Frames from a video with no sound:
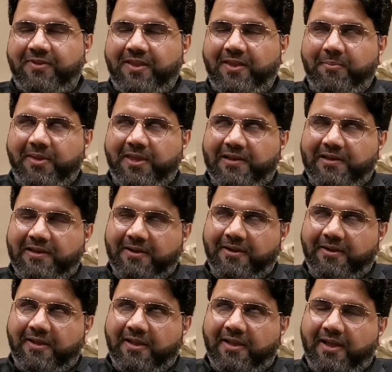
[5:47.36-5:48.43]
female,
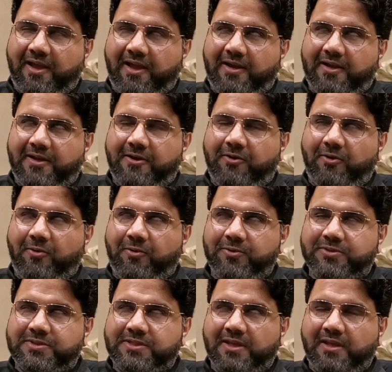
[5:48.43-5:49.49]
and it
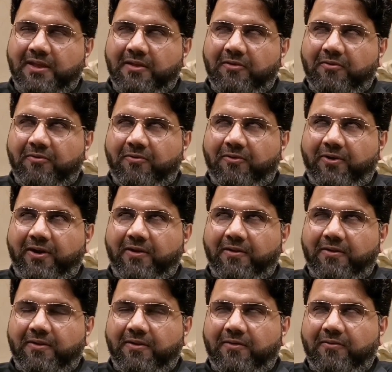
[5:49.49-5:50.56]
grows
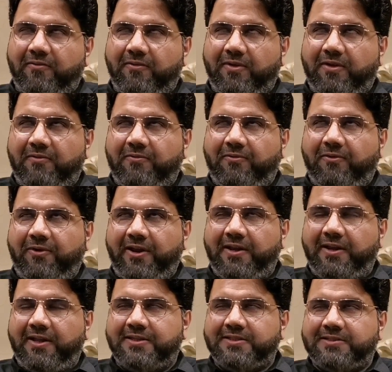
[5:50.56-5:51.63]
for 40
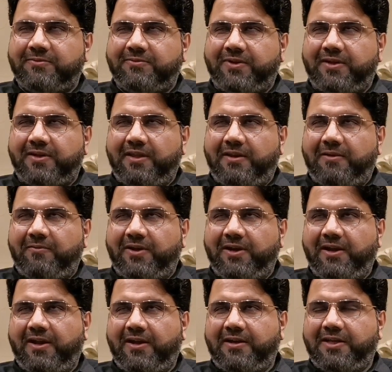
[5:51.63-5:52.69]
days in
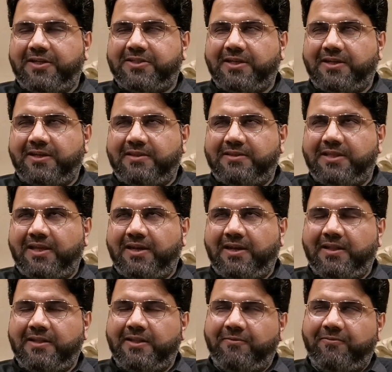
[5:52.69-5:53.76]
one condition, and then
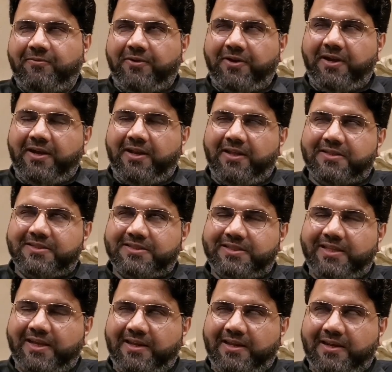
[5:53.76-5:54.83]
another 40 days,
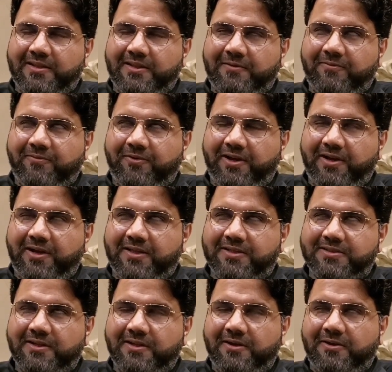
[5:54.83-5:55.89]
then another 40
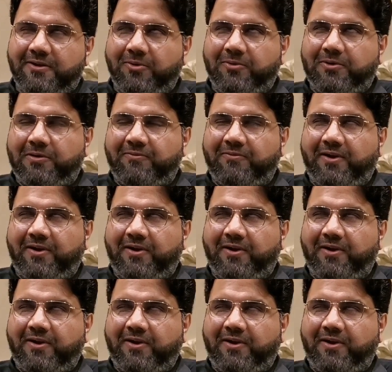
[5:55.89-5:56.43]
days, total